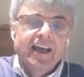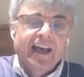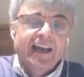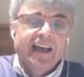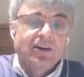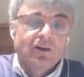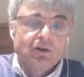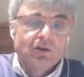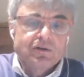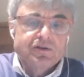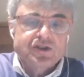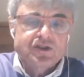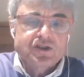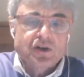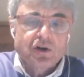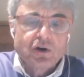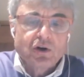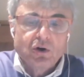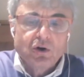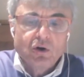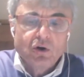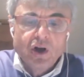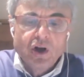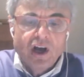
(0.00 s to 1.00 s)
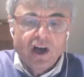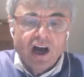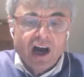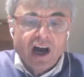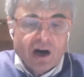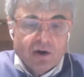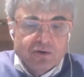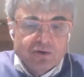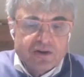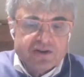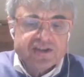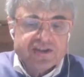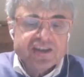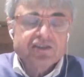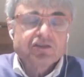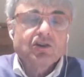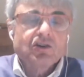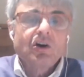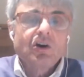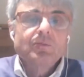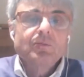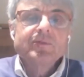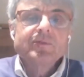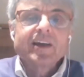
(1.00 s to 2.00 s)
And also, how does it
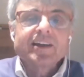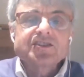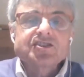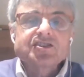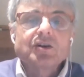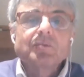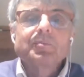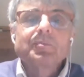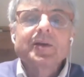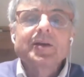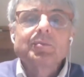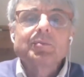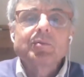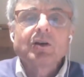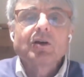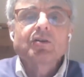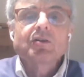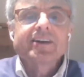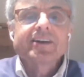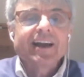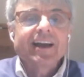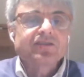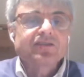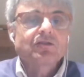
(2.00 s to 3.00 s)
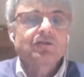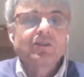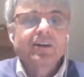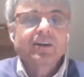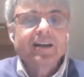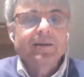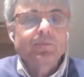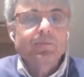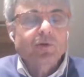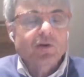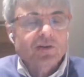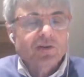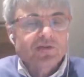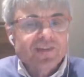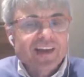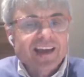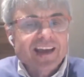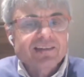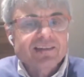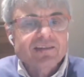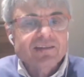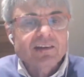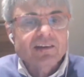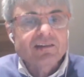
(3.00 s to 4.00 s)
come that some people are naturally
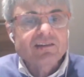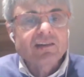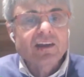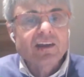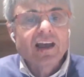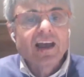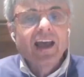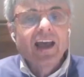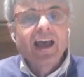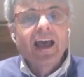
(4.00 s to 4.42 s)
protected